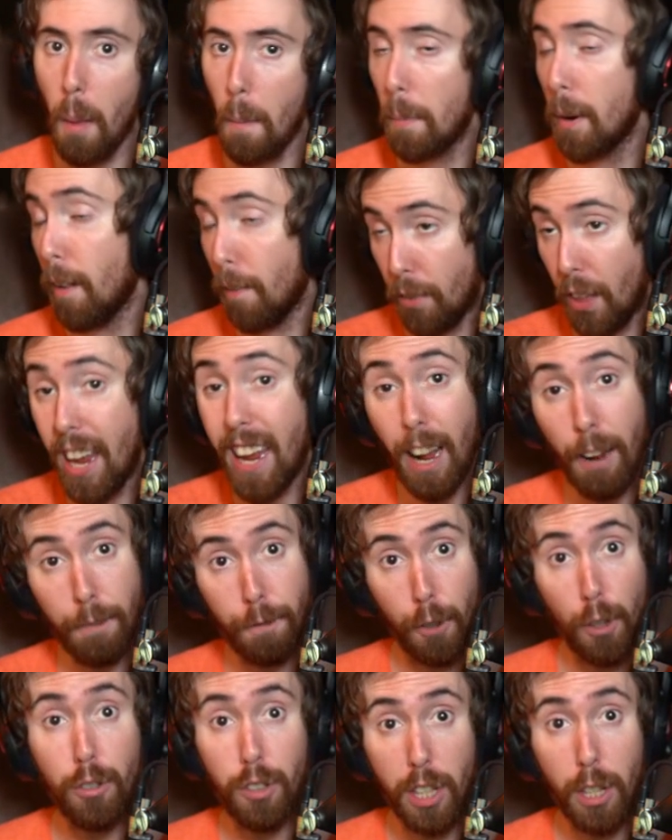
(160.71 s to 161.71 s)
But if they have
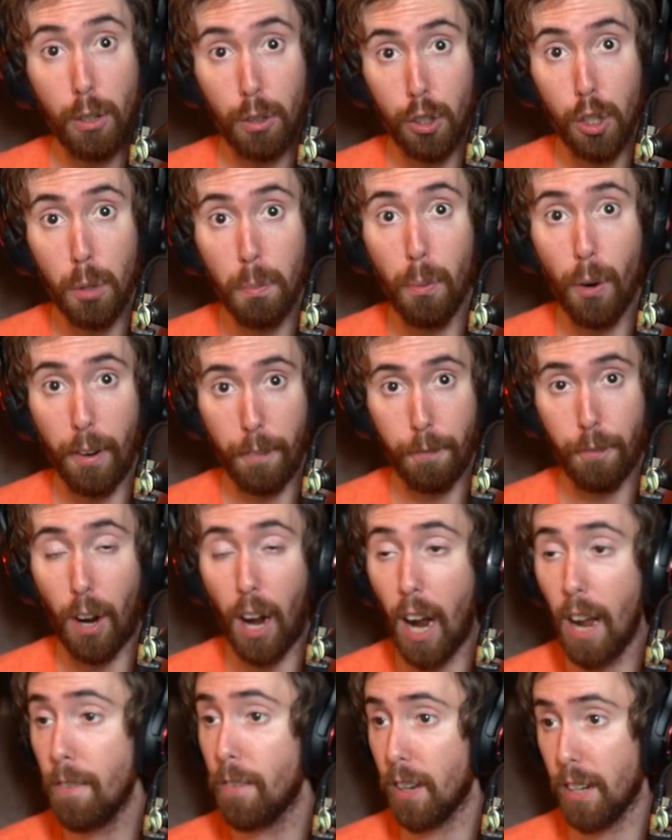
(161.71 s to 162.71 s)
full tier
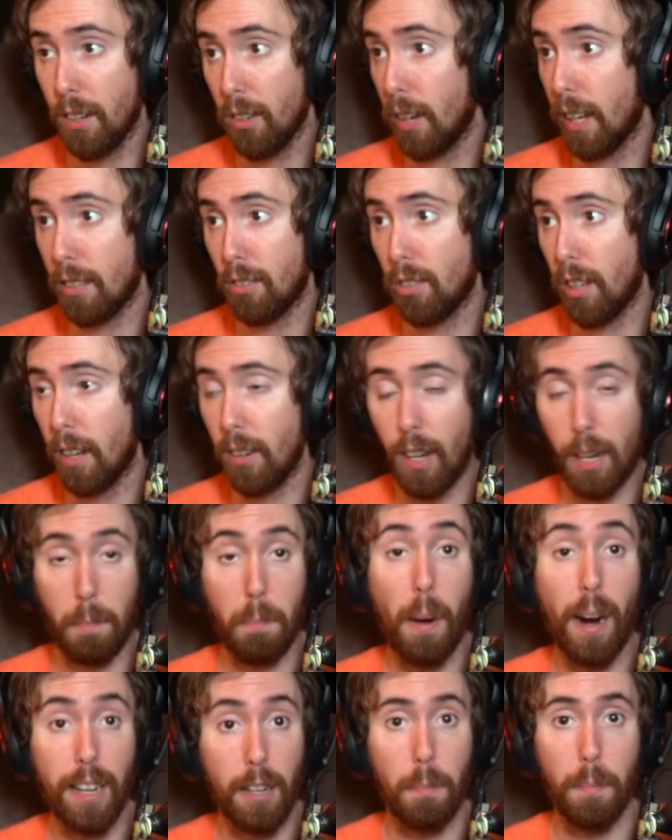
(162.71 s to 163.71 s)
2.5 and let's say like
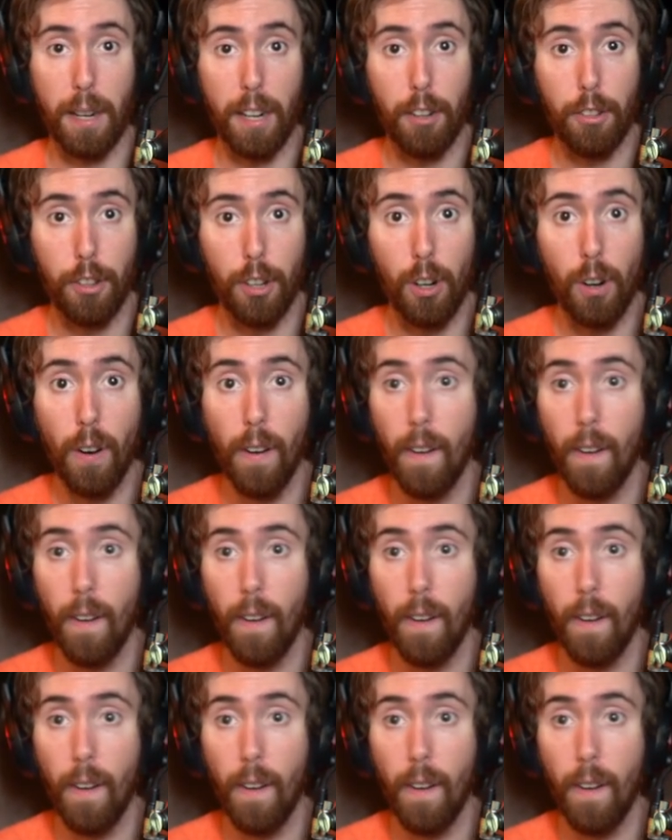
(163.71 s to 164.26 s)
Might of Minotho,